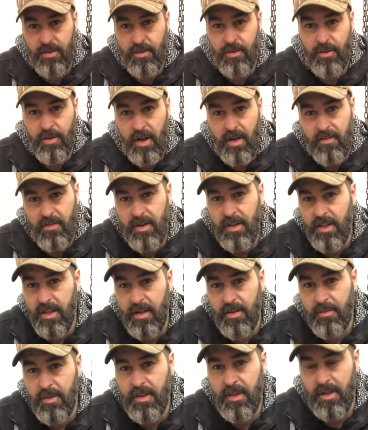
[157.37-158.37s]
do
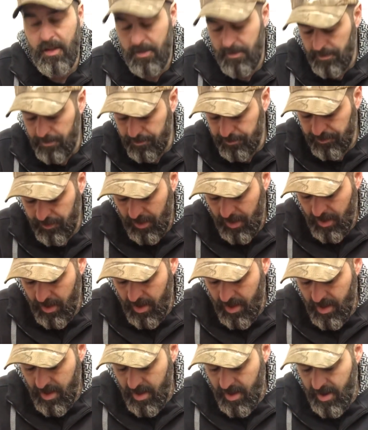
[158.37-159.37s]
everything with it.
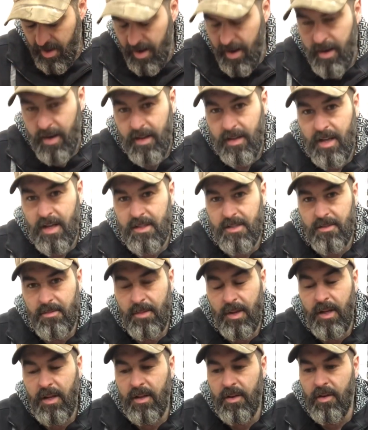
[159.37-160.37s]
And it doesn't
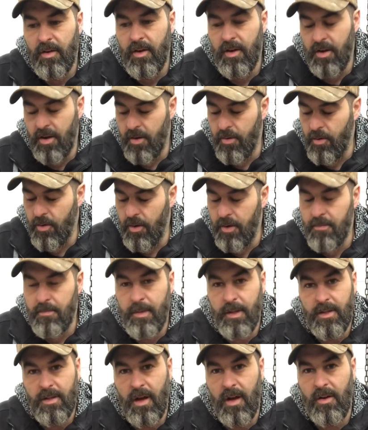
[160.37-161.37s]
mean you're gonna go and
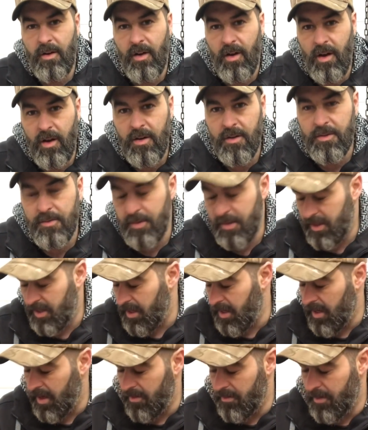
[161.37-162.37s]
beton logs with
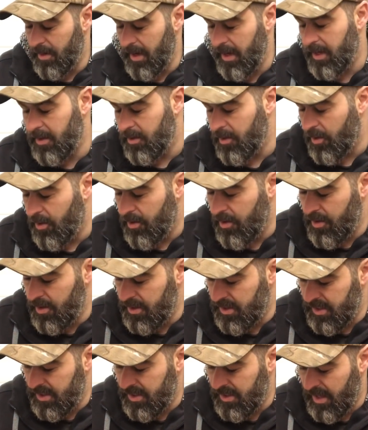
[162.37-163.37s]
it and break
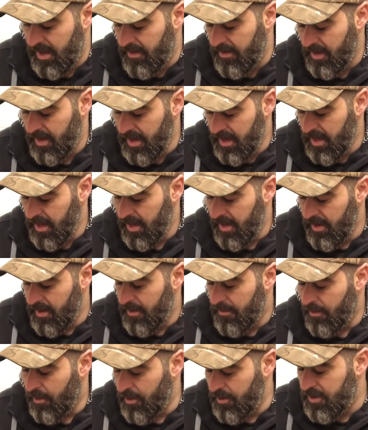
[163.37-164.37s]
doors and stuff.
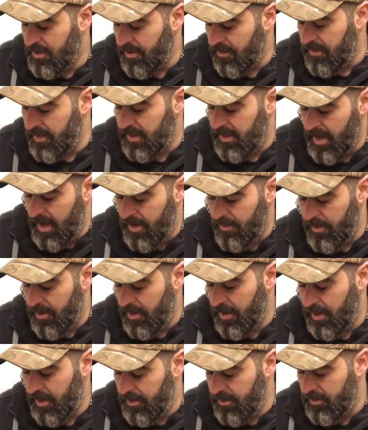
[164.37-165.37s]
Most of the time you're
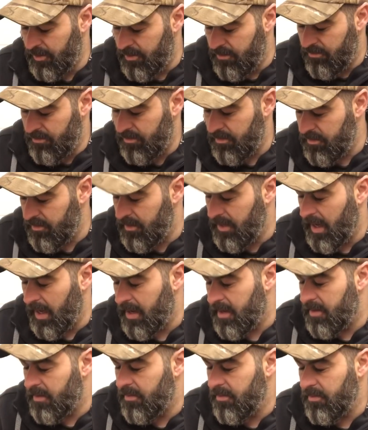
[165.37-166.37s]
gonna do,
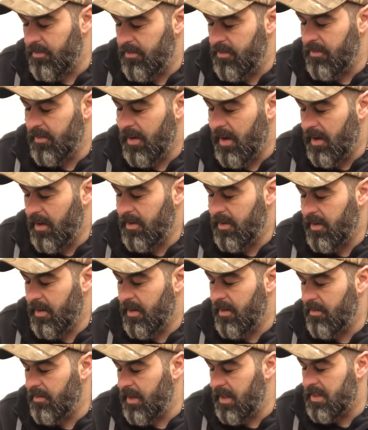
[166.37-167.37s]
like,
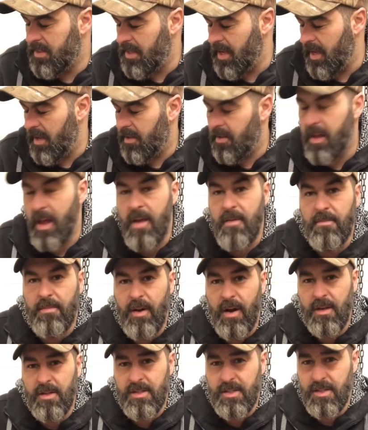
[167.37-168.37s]
let's say, game
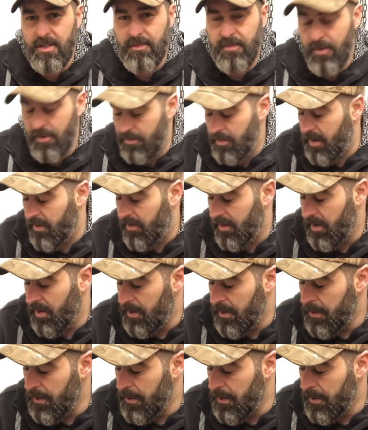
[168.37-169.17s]
process for me.